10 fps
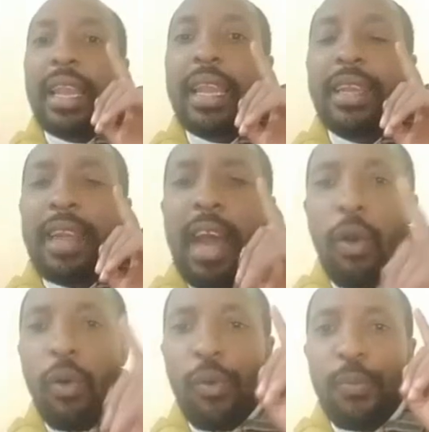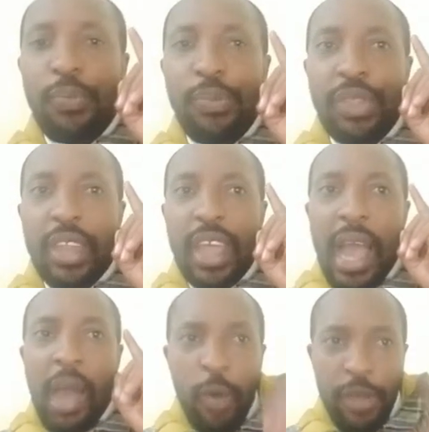Now,
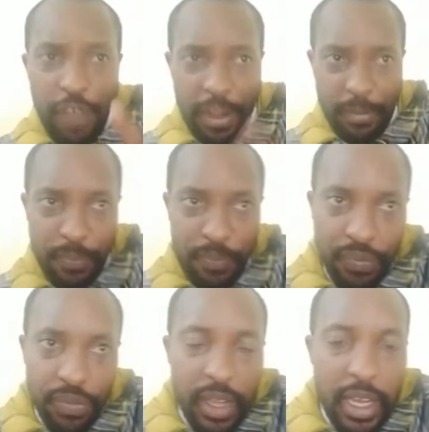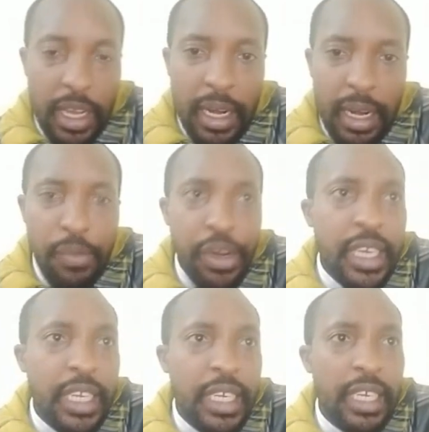however, and I'm
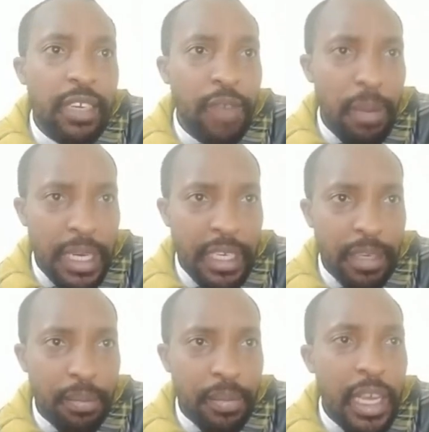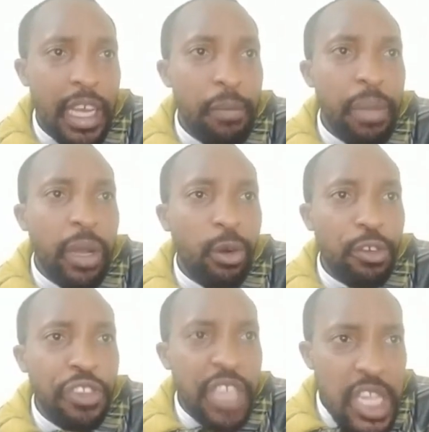reading it verbatim,
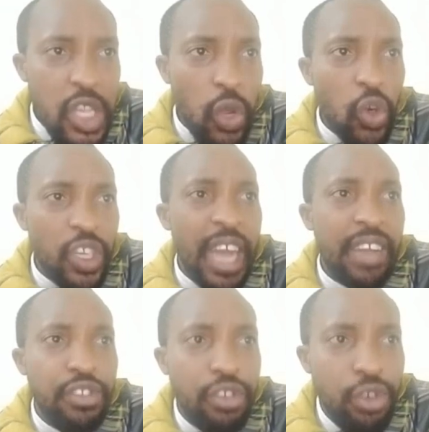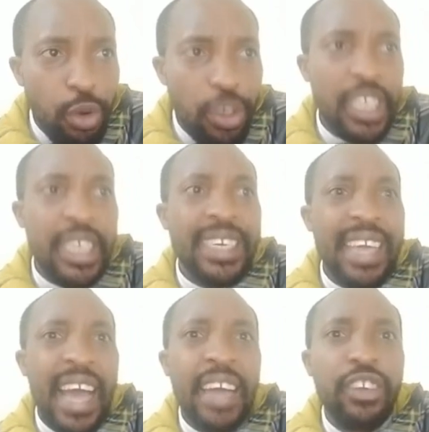because this court has not yet
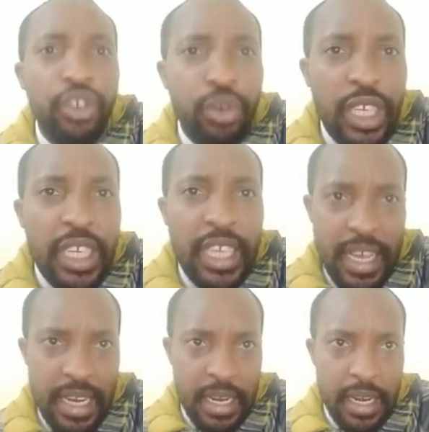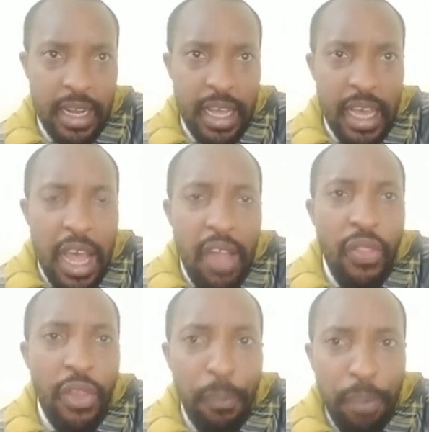adjudicated
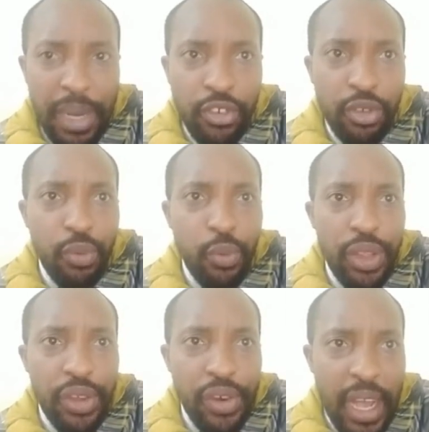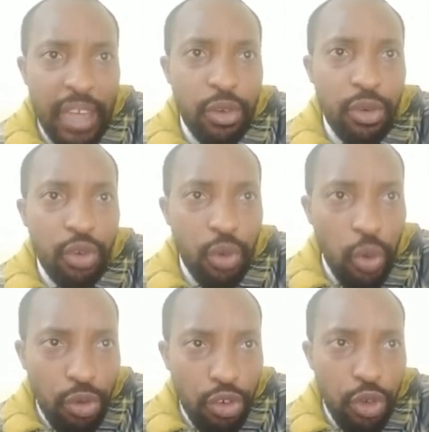the person with the right to
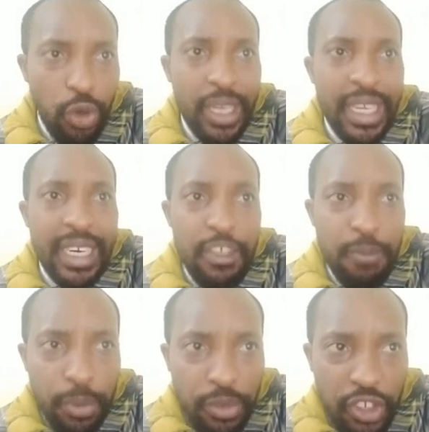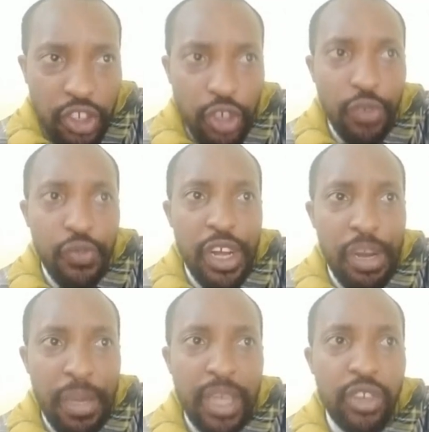control the disposition of the
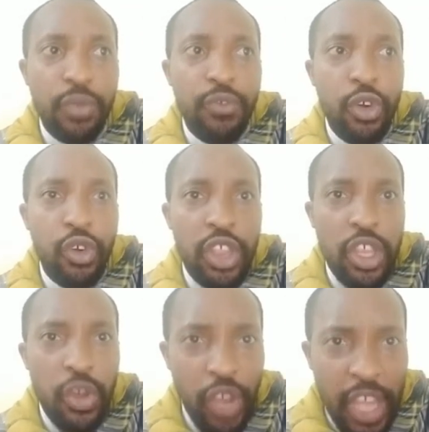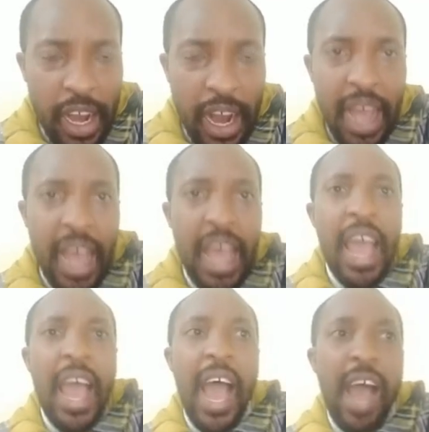remains of Dorothy Ongera
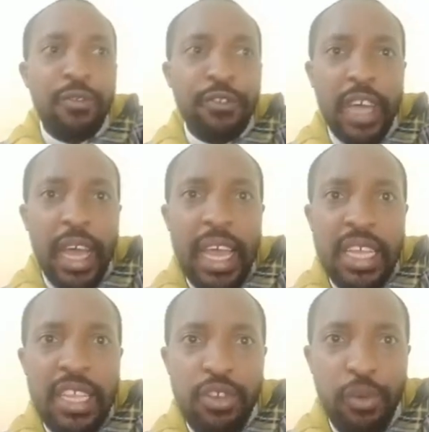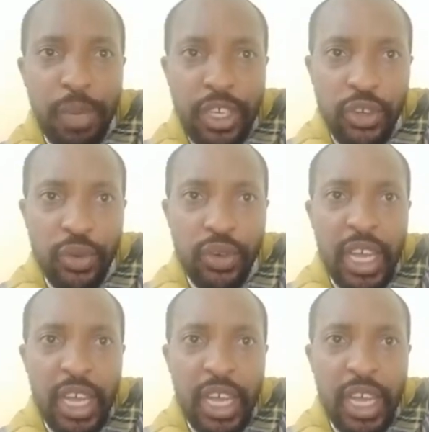after exhumation,